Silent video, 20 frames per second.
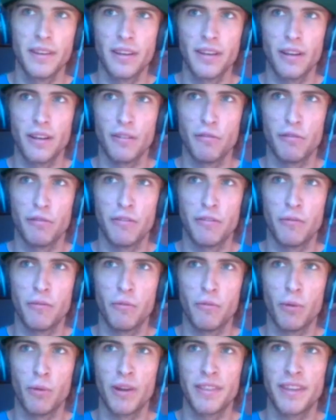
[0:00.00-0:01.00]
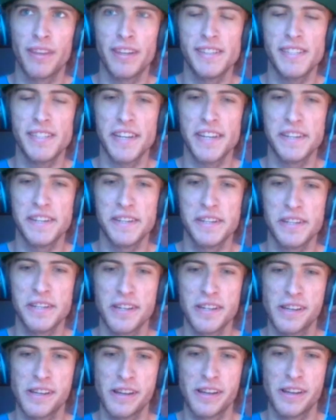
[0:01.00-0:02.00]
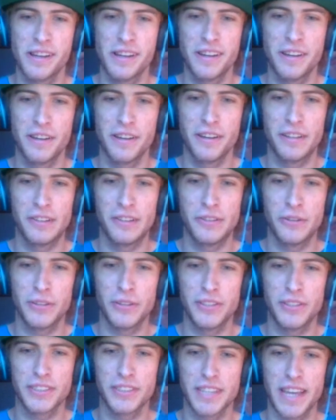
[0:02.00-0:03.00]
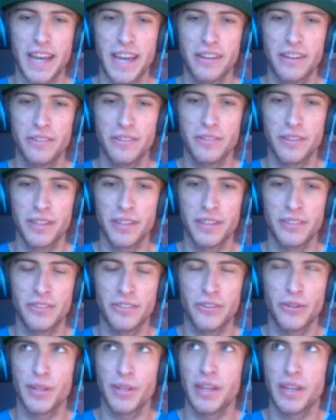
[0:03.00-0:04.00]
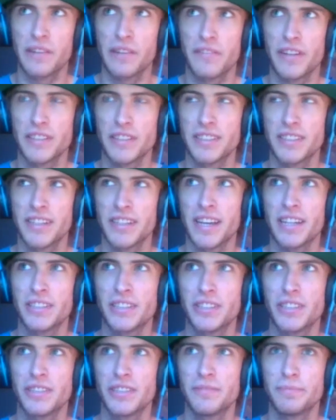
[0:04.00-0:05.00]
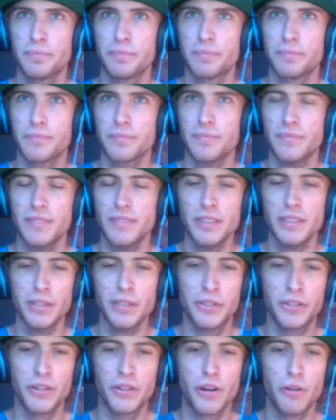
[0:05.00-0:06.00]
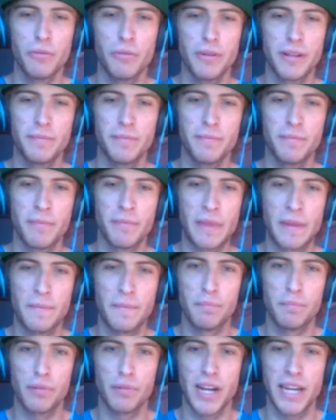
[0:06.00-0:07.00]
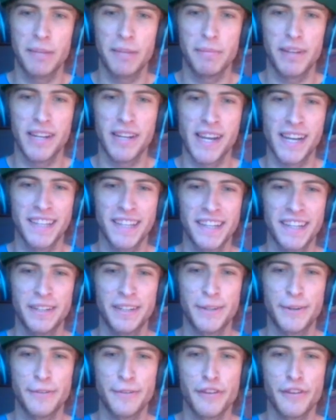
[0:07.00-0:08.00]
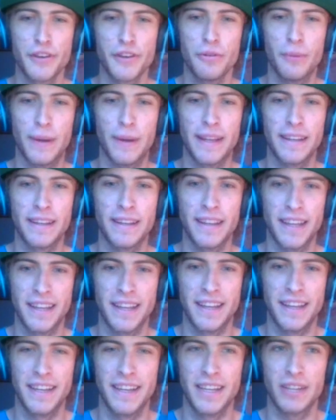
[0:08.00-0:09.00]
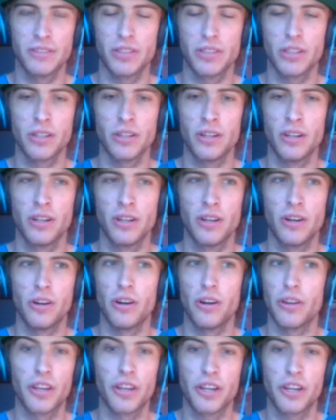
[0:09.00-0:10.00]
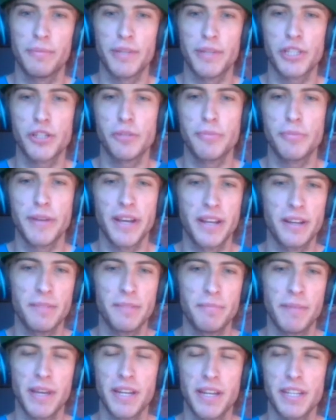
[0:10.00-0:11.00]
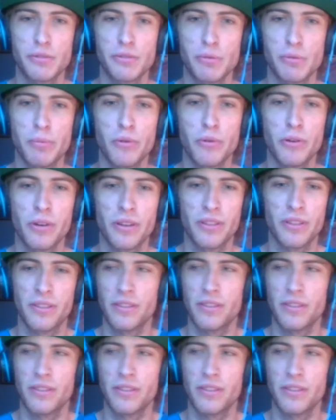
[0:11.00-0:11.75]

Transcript: of what they did during the scandal, during the investigation. You know, when Bregman had that interview, when he was like, oh, the commissioner made his report.